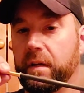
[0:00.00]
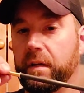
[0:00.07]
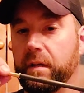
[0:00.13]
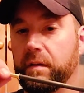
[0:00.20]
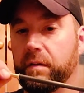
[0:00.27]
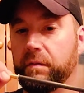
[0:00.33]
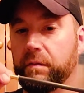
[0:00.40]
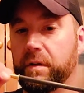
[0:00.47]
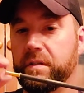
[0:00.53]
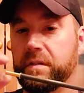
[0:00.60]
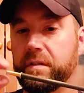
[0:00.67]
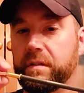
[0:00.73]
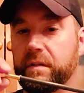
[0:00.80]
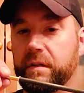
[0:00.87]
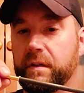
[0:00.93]
And twist,
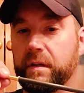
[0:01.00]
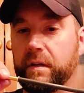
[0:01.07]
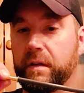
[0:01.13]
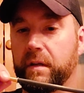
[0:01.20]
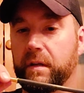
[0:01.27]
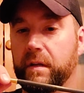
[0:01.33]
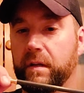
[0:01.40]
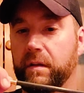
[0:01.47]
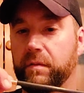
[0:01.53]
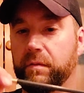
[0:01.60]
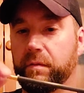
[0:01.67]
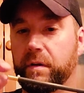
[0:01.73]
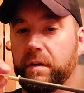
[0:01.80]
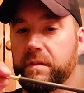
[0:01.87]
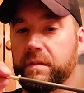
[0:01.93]
and
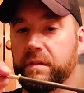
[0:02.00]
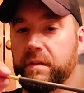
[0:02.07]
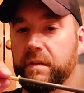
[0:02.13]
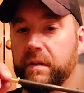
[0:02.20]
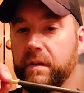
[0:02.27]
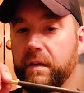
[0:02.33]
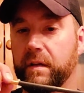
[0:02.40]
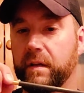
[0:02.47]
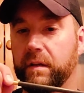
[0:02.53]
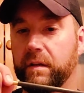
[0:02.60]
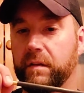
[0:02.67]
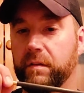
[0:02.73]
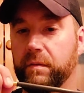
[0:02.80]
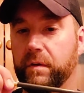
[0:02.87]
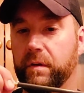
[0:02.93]
twist,
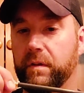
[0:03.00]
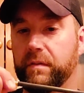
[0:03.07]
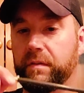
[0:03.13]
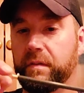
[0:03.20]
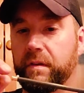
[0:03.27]
and twist,